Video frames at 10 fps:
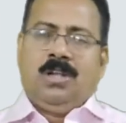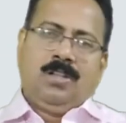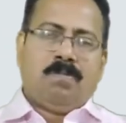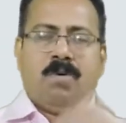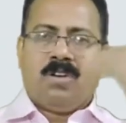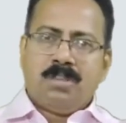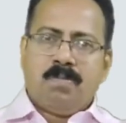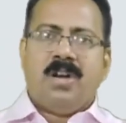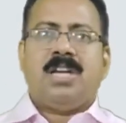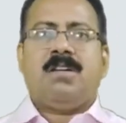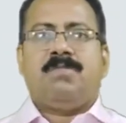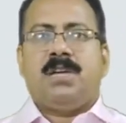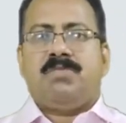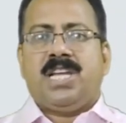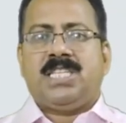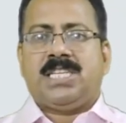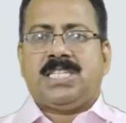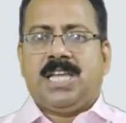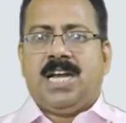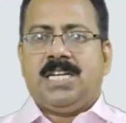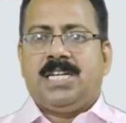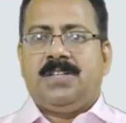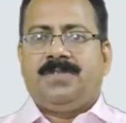The fourth point of difference is that